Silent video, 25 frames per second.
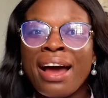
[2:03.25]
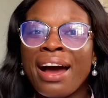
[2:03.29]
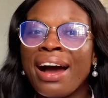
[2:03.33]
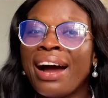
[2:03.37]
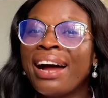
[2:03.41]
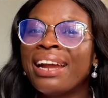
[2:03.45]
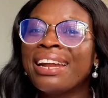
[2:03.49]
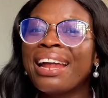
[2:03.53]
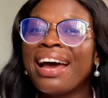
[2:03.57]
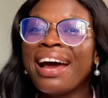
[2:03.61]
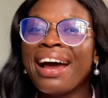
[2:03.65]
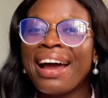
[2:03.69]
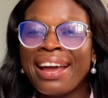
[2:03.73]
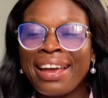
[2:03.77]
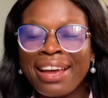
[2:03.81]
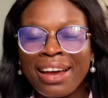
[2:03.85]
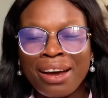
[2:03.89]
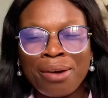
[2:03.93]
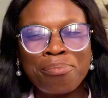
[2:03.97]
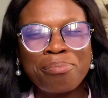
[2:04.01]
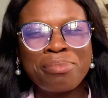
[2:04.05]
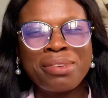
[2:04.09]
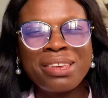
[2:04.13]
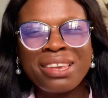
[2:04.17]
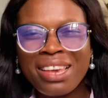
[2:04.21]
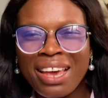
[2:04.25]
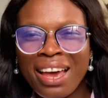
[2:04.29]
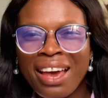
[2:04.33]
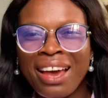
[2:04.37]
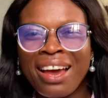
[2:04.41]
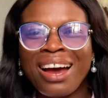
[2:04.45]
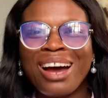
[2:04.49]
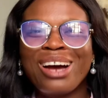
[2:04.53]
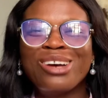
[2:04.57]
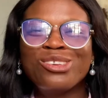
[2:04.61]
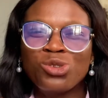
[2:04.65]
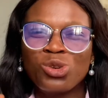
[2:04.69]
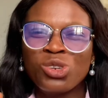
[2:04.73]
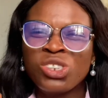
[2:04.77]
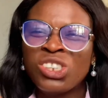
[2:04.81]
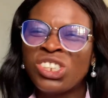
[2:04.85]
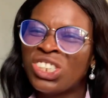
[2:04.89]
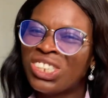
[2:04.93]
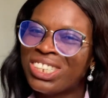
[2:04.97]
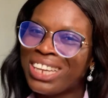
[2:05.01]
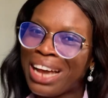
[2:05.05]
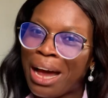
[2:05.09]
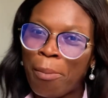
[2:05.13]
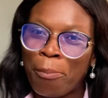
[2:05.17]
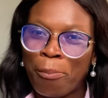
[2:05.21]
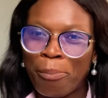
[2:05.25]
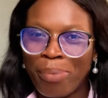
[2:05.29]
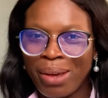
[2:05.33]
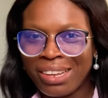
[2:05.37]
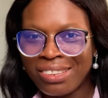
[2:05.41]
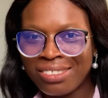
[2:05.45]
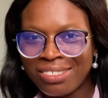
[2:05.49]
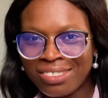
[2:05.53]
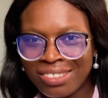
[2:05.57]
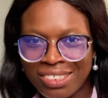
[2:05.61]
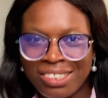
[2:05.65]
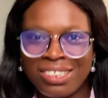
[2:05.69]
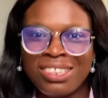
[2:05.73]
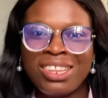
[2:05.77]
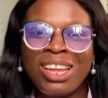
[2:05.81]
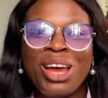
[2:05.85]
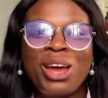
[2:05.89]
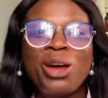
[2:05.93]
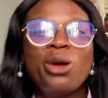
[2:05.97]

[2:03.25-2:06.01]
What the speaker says: And I am here as your chairperson